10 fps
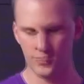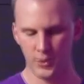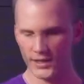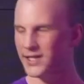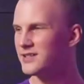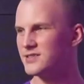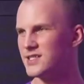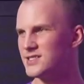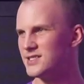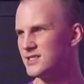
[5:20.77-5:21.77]
What kind of
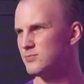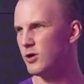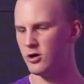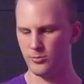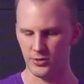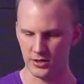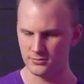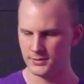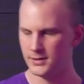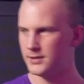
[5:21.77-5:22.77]
sets this par
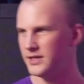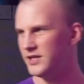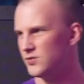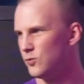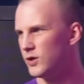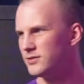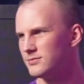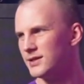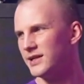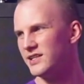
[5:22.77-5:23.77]
apart is, one,
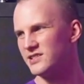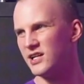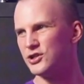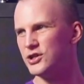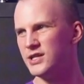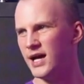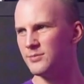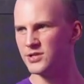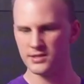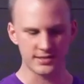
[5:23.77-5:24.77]
it's got good
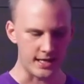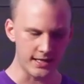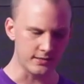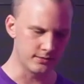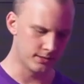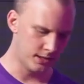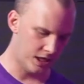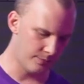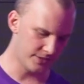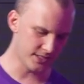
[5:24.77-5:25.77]
knobs on the side.
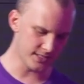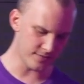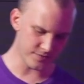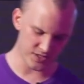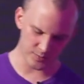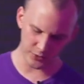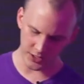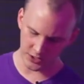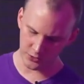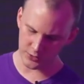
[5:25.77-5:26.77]
It does have the
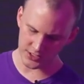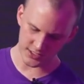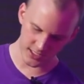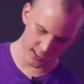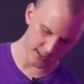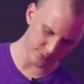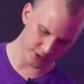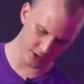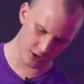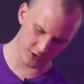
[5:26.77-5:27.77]
split yoke design,
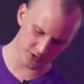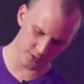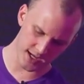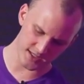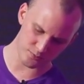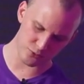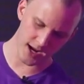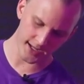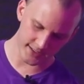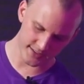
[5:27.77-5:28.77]
but it also has
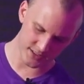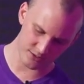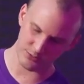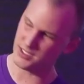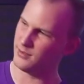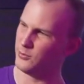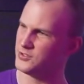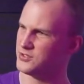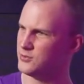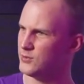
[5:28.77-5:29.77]
brackets to be able
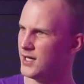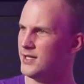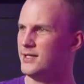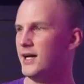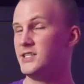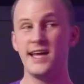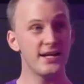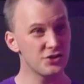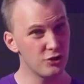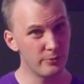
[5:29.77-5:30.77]
to
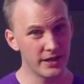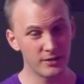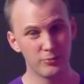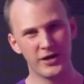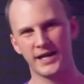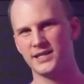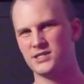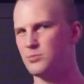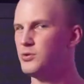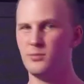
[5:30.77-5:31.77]
attach an omega
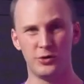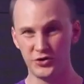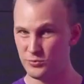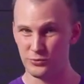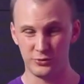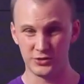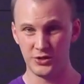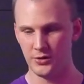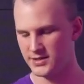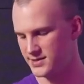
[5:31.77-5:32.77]
bracket to put multiple
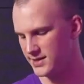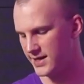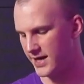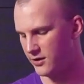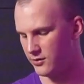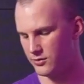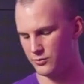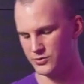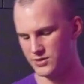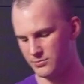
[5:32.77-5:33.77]
units together,
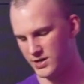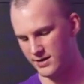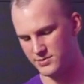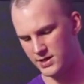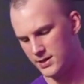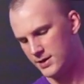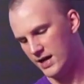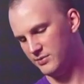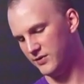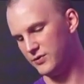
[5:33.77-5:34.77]
or sometimes
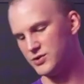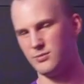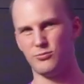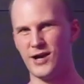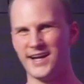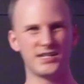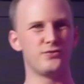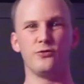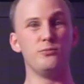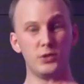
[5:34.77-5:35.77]
I believe there's some
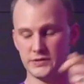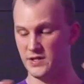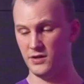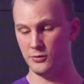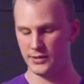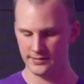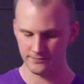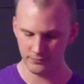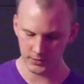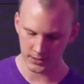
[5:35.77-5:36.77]
brackets for multi-unit
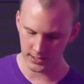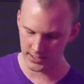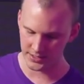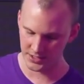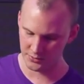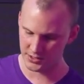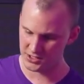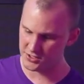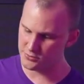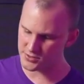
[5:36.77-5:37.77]
that you
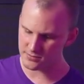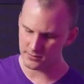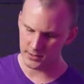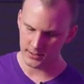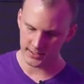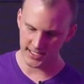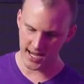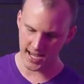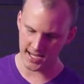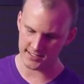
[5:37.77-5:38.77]
can use. It
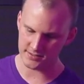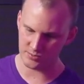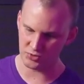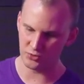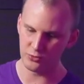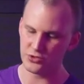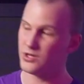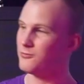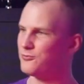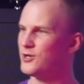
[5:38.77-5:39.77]
has some screws
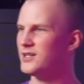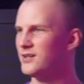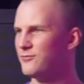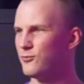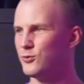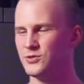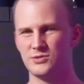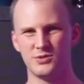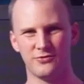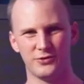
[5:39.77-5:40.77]
on the front for
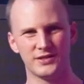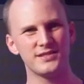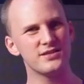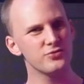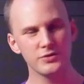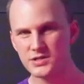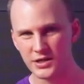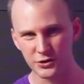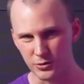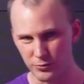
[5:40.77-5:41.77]
some different accessories
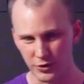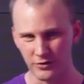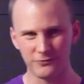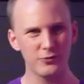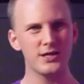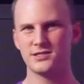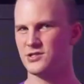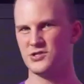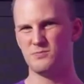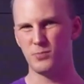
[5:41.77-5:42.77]
that you can put on the front,
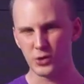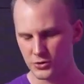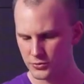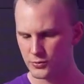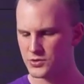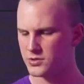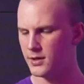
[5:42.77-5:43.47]
such as barn doors.